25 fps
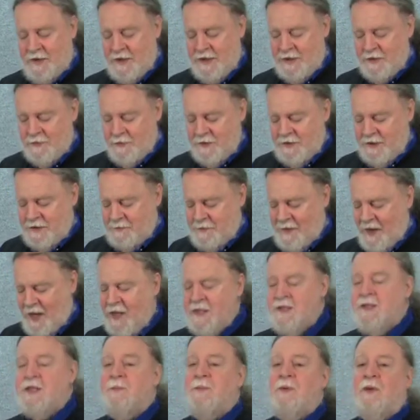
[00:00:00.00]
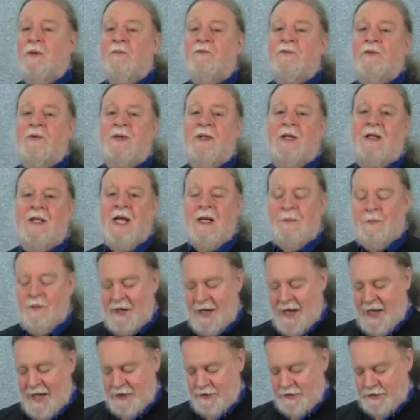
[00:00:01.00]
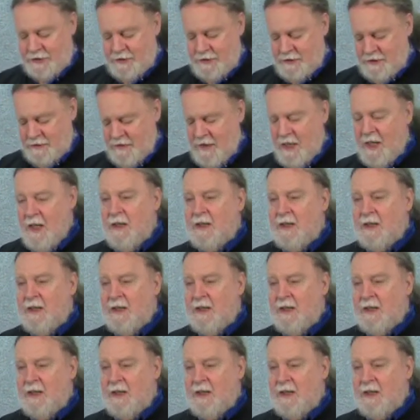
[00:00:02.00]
is responsible for the labor actions,